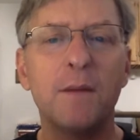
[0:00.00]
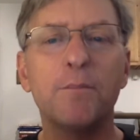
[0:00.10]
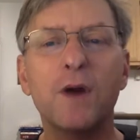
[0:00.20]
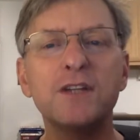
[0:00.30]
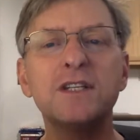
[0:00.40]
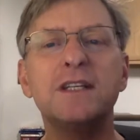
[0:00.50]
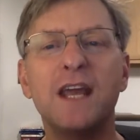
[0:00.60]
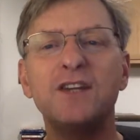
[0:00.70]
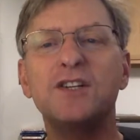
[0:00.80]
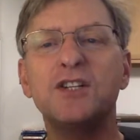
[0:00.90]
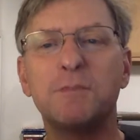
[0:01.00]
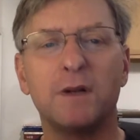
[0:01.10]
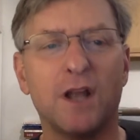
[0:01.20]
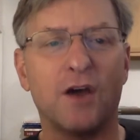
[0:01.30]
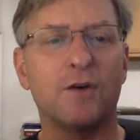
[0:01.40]
presentations
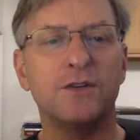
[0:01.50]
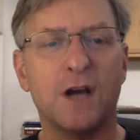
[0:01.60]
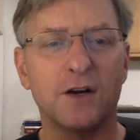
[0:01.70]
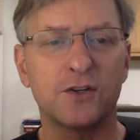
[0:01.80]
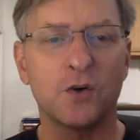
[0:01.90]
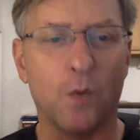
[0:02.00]
below, Dr.